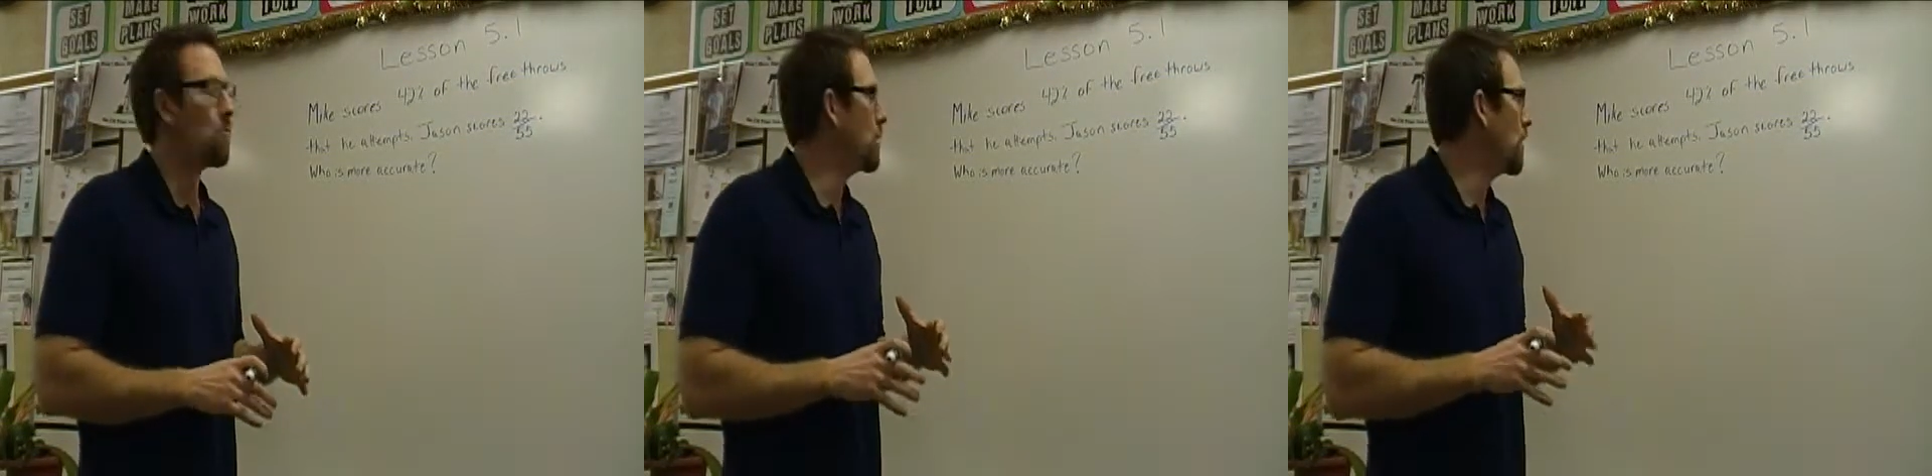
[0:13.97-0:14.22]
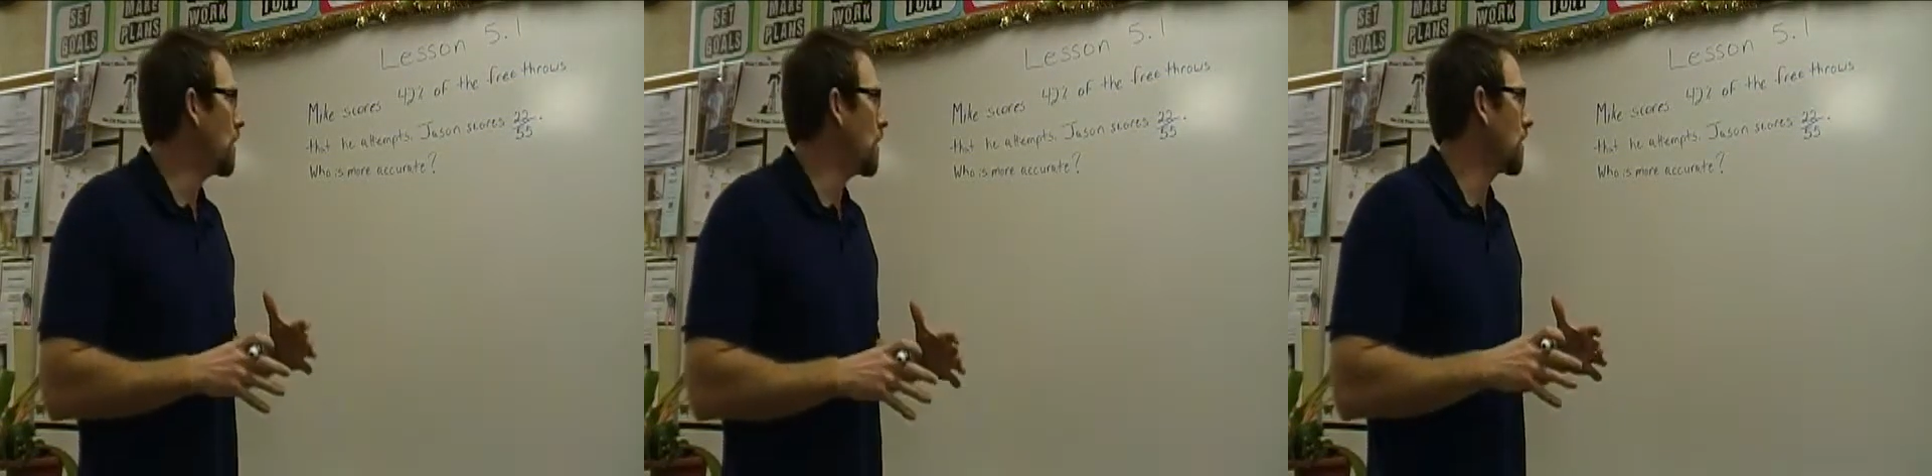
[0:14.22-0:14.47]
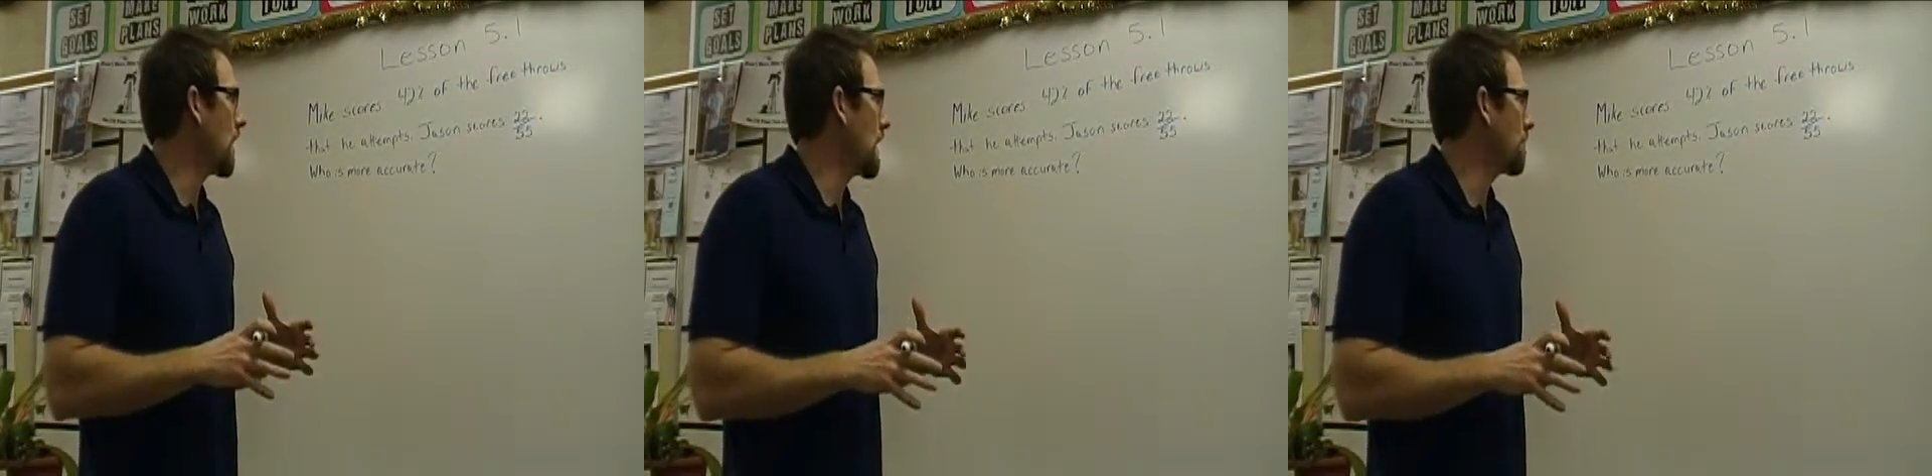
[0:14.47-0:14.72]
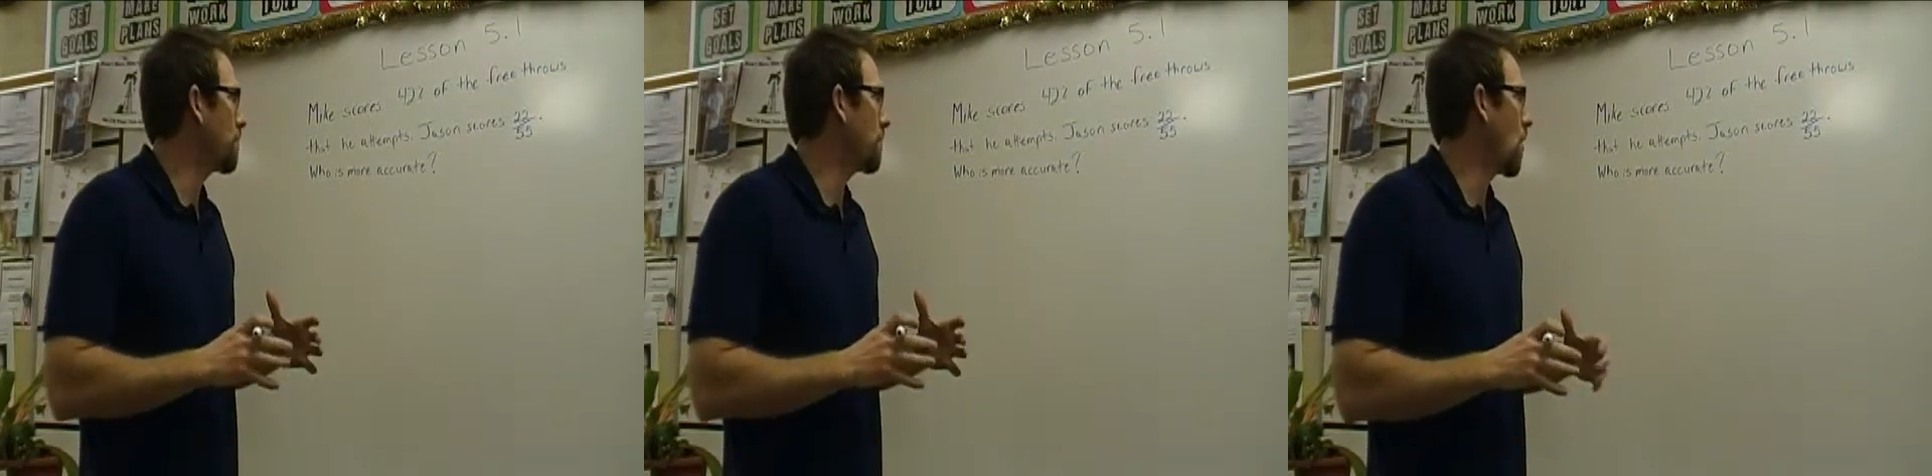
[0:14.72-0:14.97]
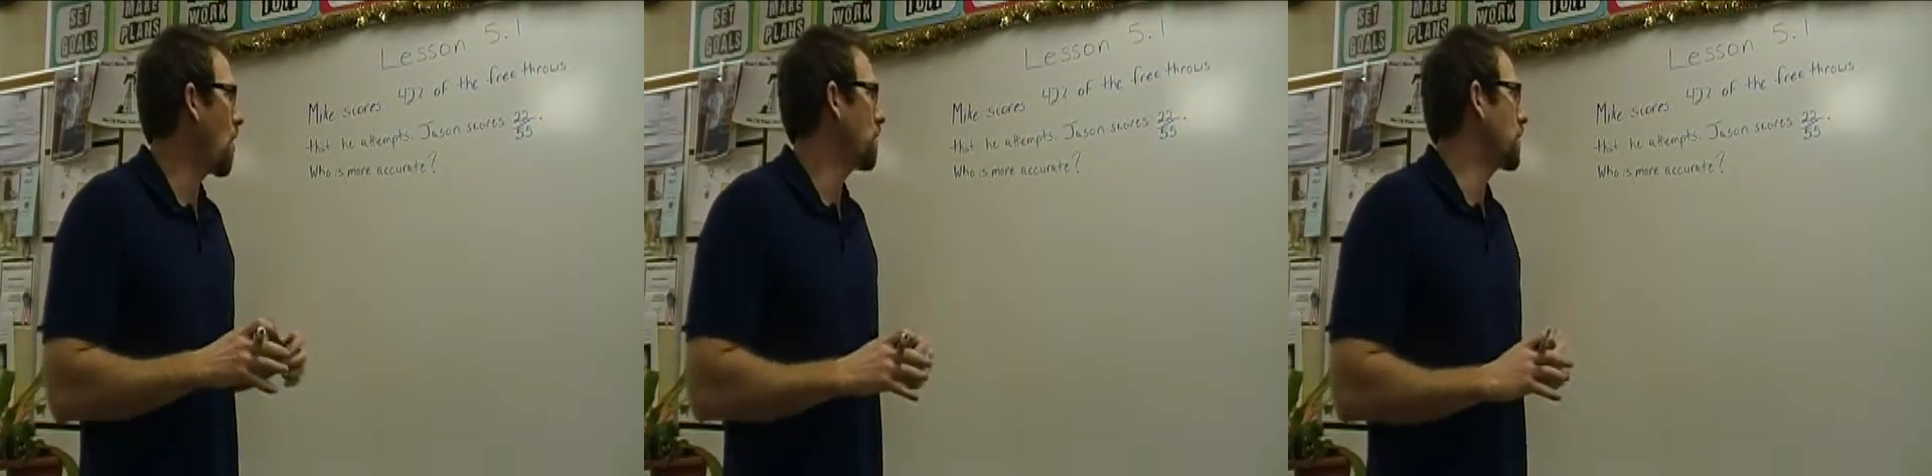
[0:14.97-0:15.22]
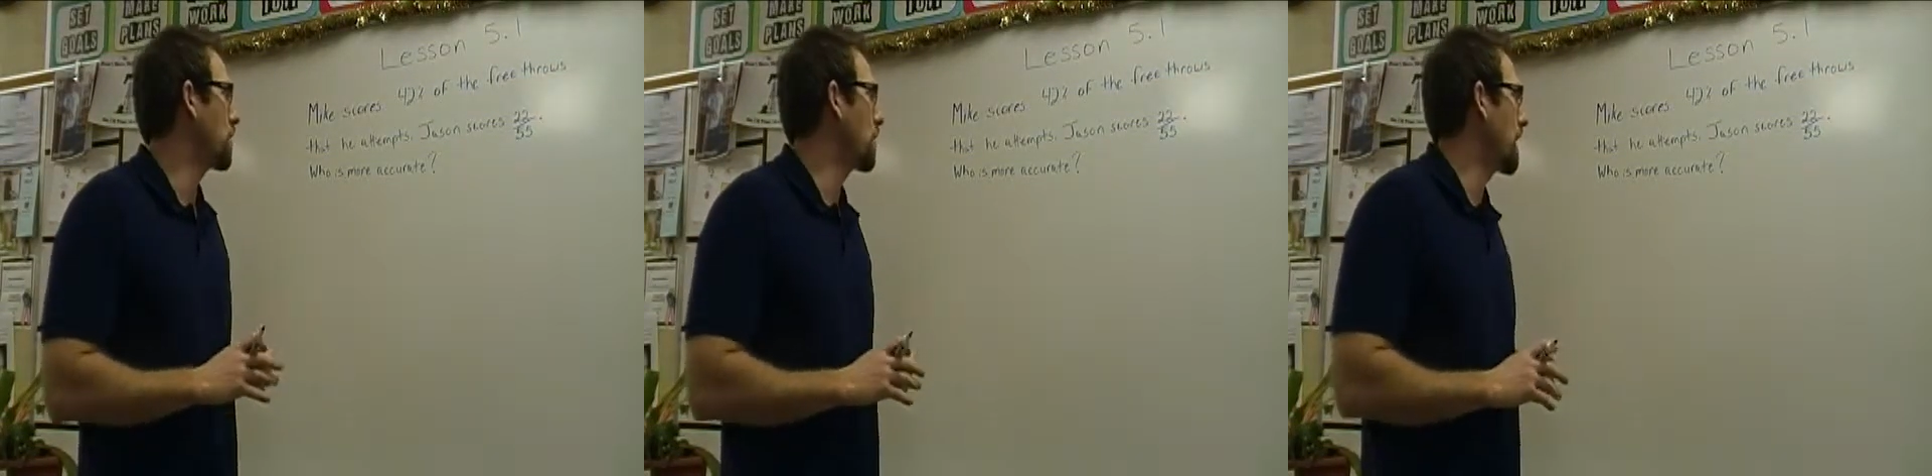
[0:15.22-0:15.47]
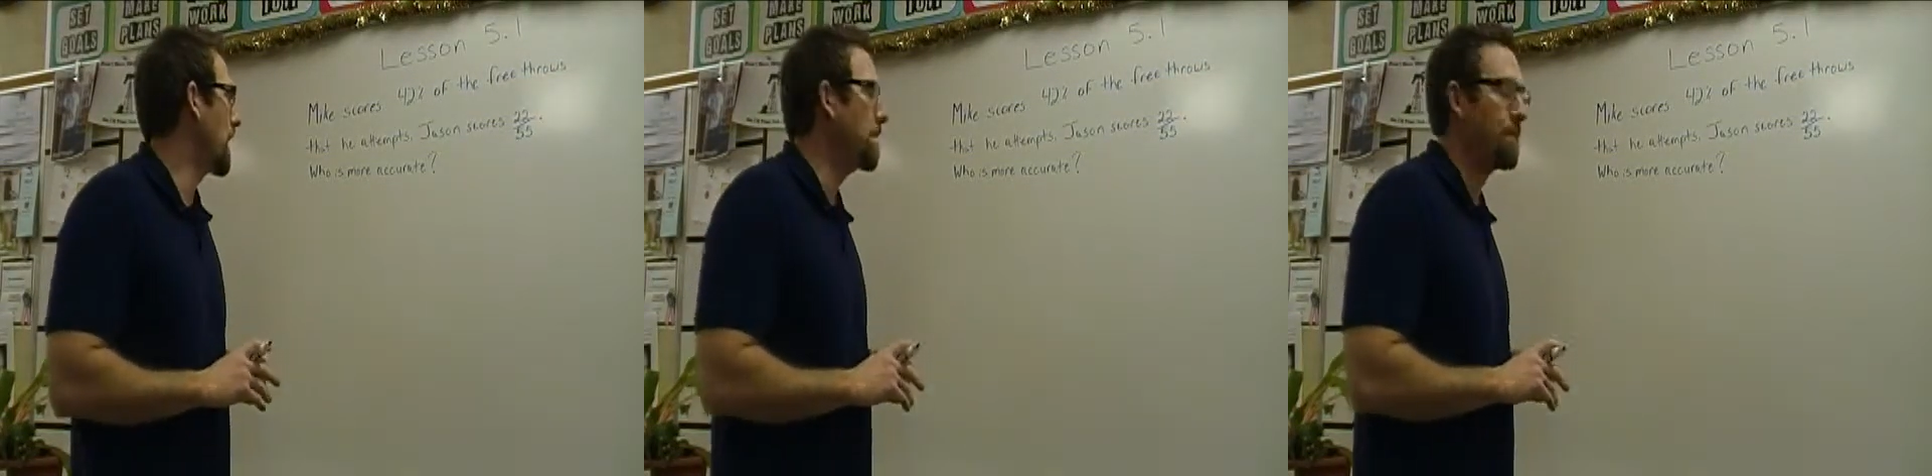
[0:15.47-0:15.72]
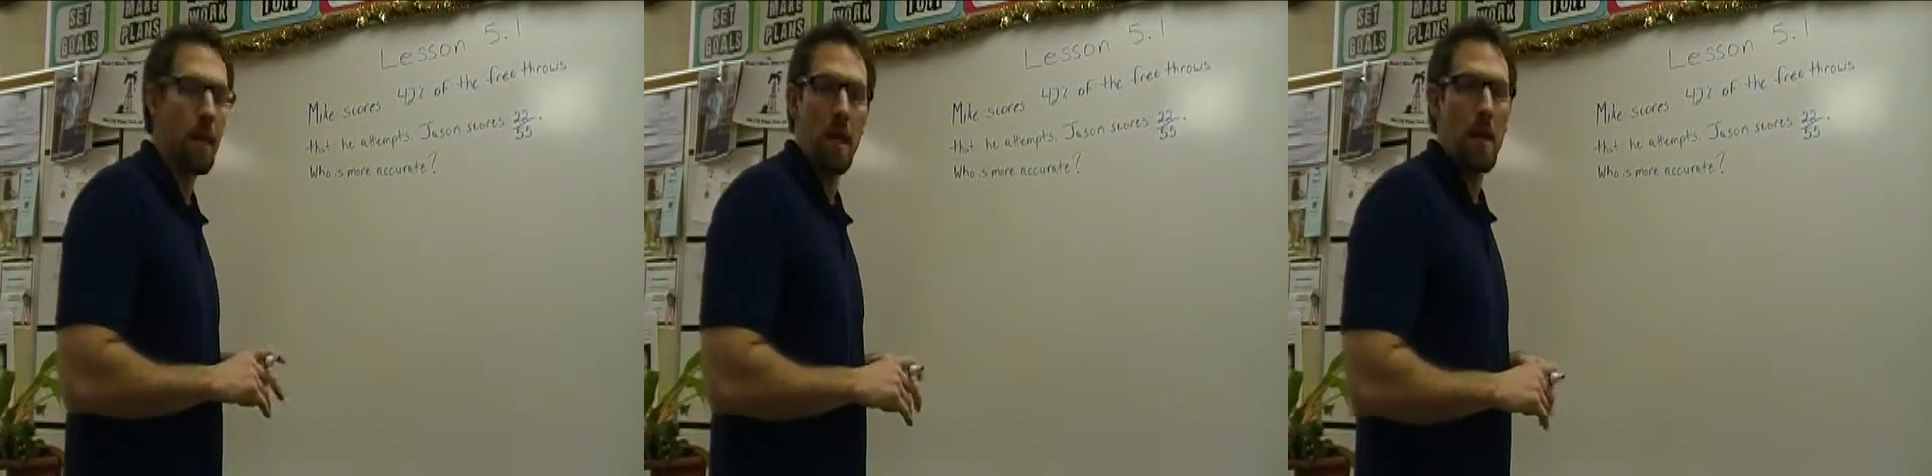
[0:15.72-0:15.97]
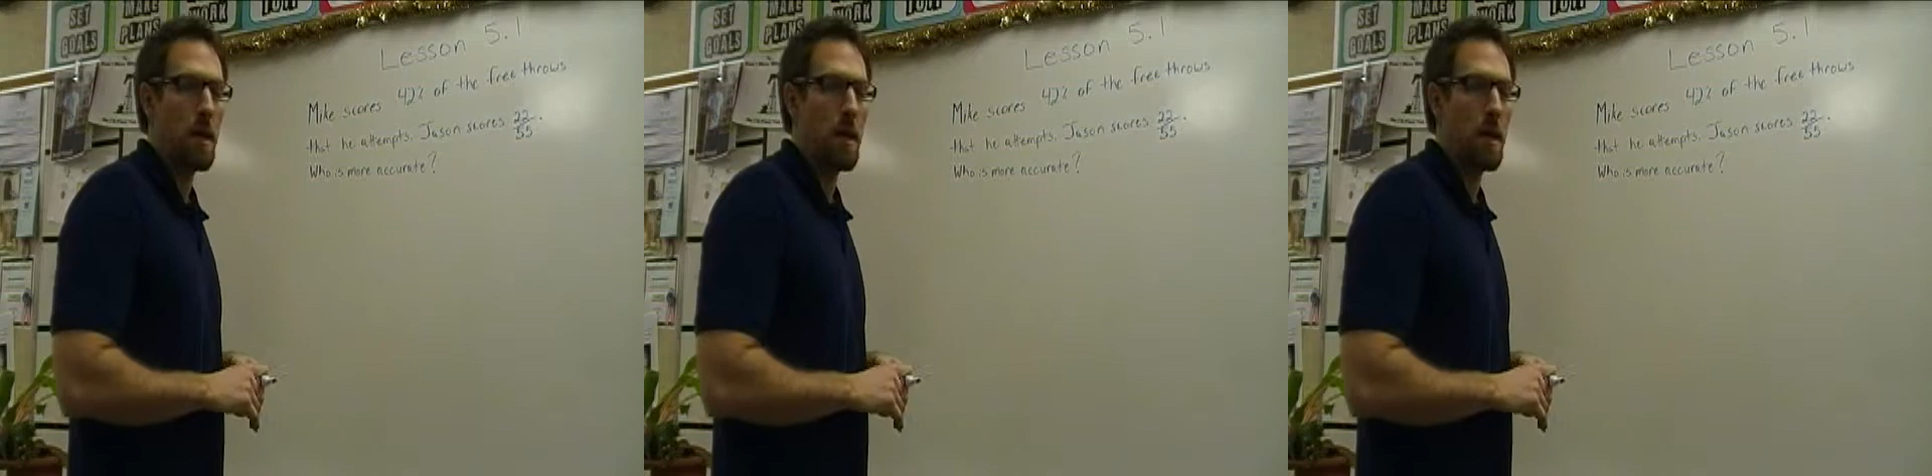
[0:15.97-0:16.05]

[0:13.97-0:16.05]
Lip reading: real life problem, okay?